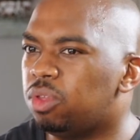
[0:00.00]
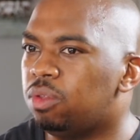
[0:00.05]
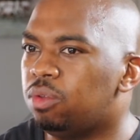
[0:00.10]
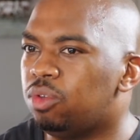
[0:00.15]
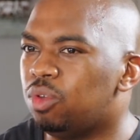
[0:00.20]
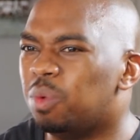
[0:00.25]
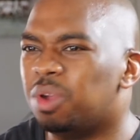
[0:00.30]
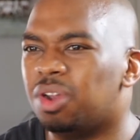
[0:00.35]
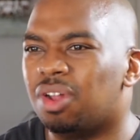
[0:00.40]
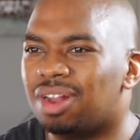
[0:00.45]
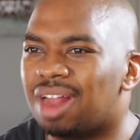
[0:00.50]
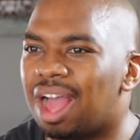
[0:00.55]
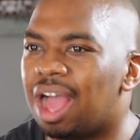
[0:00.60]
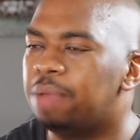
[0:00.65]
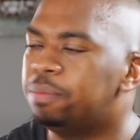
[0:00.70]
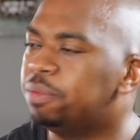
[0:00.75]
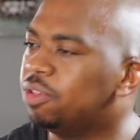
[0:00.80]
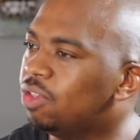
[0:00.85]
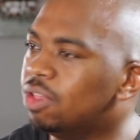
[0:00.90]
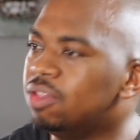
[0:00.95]
were not
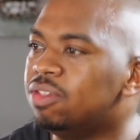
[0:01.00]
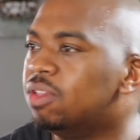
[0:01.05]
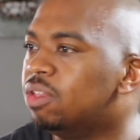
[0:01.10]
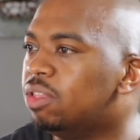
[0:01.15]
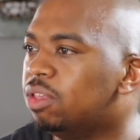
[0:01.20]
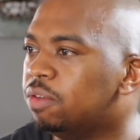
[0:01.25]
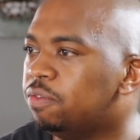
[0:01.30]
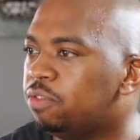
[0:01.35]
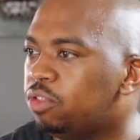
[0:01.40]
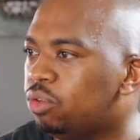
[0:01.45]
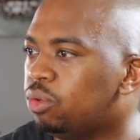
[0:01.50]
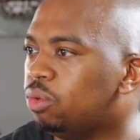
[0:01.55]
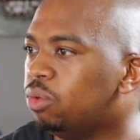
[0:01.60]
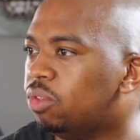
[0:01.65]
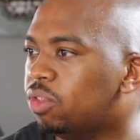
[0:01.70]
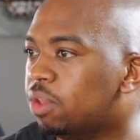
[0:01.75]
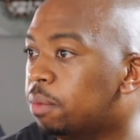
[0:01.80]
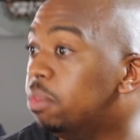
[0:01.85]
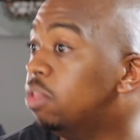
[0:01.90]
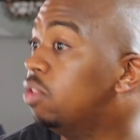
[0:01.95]
hypersensitive to
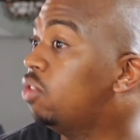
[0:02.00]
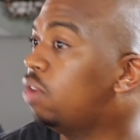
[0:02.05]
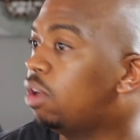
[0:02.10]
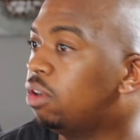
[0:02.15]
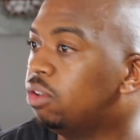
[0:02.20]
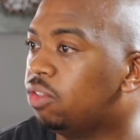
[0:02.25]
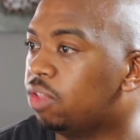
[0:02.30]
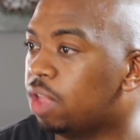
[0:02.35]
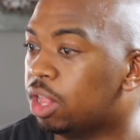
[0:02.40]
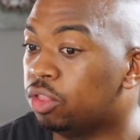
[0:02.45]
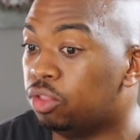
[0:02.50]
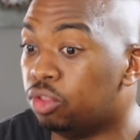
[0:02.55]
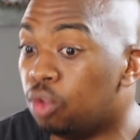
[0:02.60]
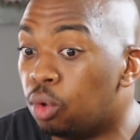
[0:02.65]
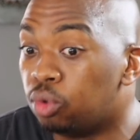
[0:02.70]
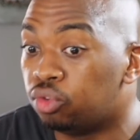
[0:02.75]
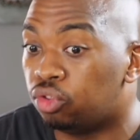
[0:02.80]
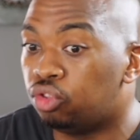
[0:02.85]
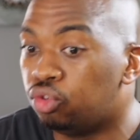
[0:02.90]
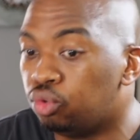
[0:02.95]
some of the struggles that
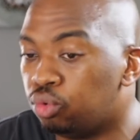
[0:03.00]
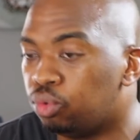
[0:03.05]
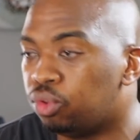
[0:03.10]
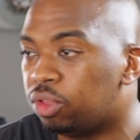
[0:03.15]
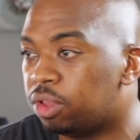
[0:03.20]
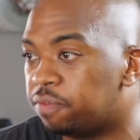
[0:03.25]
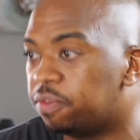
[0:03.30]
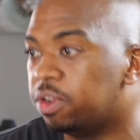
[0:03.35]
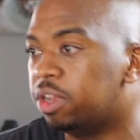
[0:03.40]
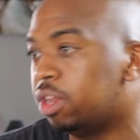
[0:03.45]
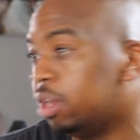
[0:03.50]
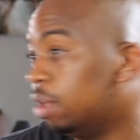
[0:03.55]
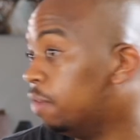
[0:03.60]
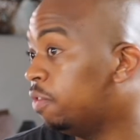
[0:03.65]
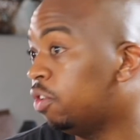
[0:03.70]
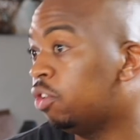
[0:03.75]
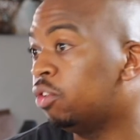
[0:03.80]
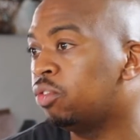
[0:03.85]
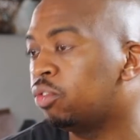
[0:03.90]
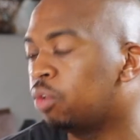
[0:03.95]
those 2 different
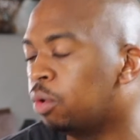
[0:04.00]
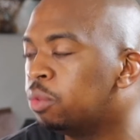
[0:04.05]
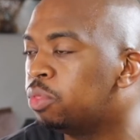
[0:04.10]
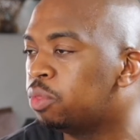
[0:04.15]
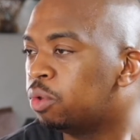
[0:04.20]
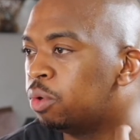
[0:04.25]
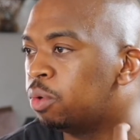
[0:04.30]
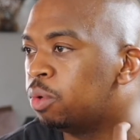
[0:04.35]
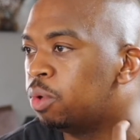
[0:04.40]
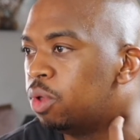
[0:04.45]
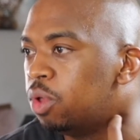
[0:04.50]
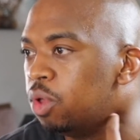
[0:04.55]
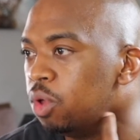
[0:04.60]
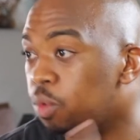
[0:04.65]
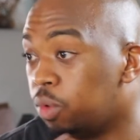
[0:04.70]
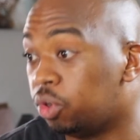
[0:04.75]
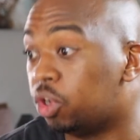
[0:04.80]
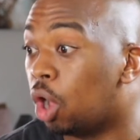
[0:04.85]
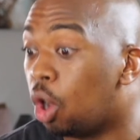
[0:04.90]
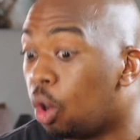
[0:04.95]
individuals go through,
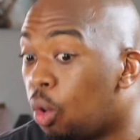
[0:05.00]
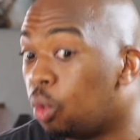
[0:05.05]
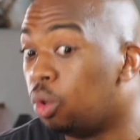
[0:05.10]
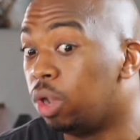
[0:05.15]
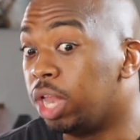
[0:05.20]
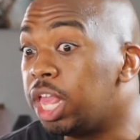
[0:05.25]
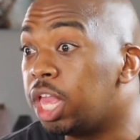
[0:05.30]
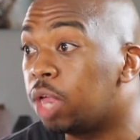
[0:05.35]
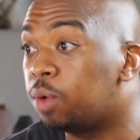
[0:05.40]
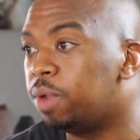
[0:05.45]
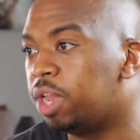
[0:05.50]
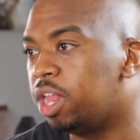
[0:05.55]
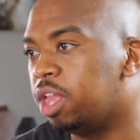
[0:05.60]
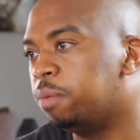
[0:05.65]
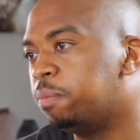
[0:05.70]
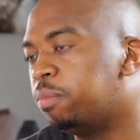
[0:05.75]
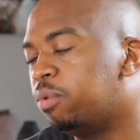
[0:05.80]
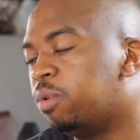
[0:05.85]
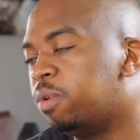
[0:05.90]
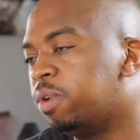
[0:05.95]
which are all equally
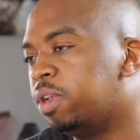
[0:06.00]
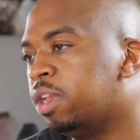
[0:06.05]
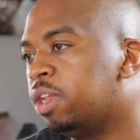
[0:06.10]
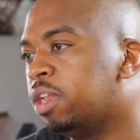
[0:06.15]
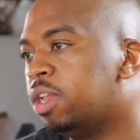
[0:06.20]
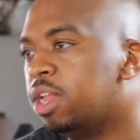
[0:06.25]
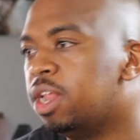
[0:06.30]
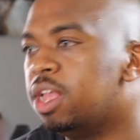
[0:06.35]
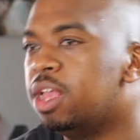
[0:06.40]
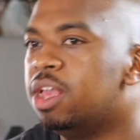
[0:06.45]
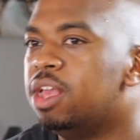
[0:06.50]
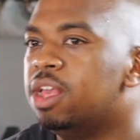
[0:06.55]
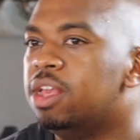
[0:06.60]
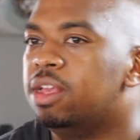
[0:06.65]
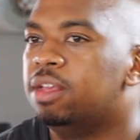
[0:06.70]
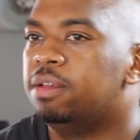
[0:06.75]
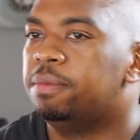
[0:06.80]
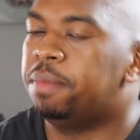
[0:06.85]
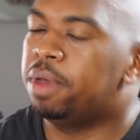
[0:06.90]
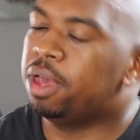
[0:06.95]
important.
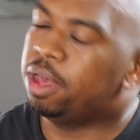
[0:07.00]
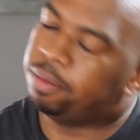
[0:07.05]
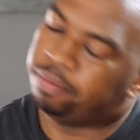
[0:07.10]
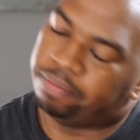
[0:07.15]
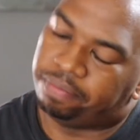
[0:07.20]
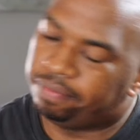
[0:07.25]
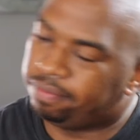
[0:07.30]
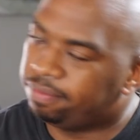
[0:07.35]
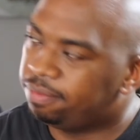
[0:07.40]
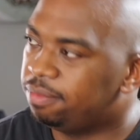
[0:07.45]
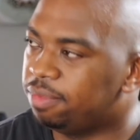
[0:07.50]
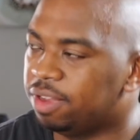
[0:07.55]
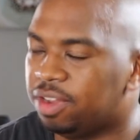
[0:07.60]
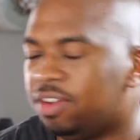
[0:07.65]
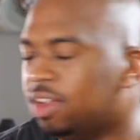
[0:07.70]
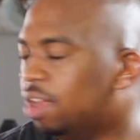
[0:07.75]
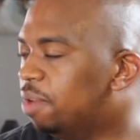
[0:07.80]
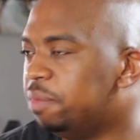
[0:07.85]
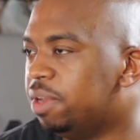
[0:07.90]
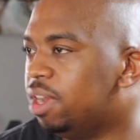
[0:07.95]
But
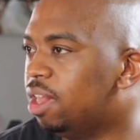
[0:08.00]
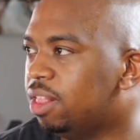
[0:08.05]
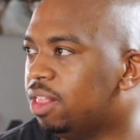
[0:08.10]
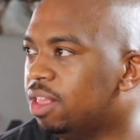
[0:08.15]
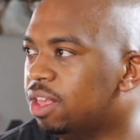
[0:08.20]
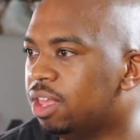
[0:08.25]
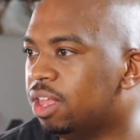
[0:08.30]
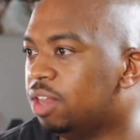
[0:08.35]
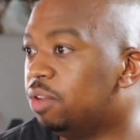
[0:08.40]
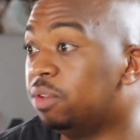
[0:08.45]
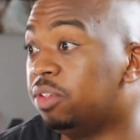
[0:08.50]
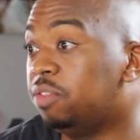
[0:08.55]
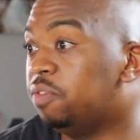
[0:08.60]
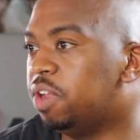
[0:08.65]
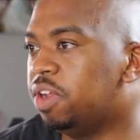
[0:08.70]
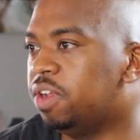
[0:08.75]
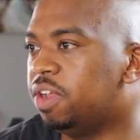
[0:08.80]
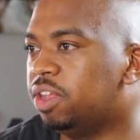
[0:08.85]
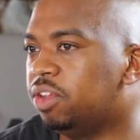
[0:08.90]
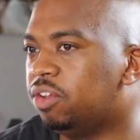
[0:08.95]
yeah, I mean, I think it was
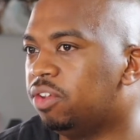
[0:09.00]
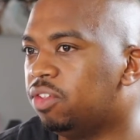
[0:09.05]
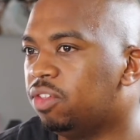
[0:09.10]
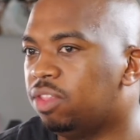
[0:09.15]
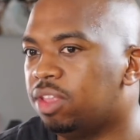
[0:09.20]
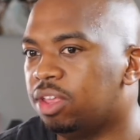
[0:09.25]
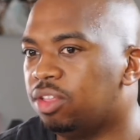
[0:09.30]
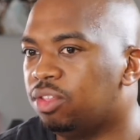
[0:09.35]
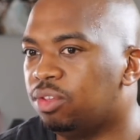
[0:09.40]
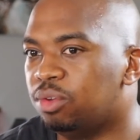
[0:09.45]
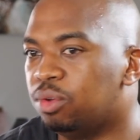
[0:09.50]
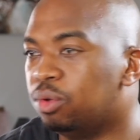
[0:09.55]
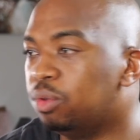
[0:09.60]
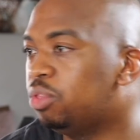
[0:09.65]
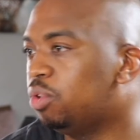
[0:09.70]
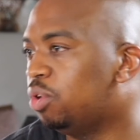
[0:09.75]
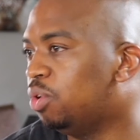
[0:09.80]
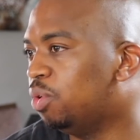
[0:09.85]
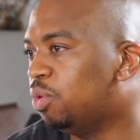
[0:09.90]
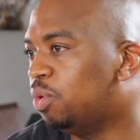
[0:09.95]
very interesting to go
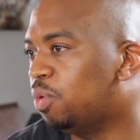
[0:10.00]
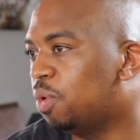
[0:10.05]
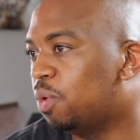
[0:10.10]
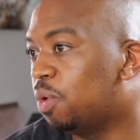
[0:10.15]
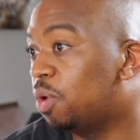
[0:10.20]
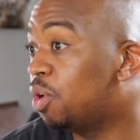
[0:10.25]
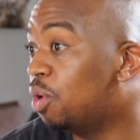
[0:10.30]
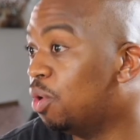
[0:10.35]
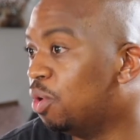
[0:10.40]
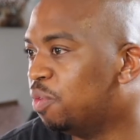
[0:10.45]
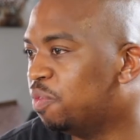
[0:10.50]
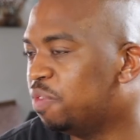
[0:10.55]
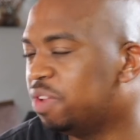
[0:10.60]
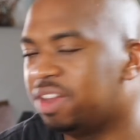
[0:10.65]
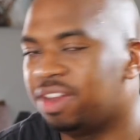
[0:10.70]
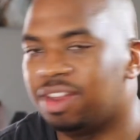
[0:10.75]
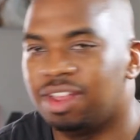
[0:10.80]
through COVID.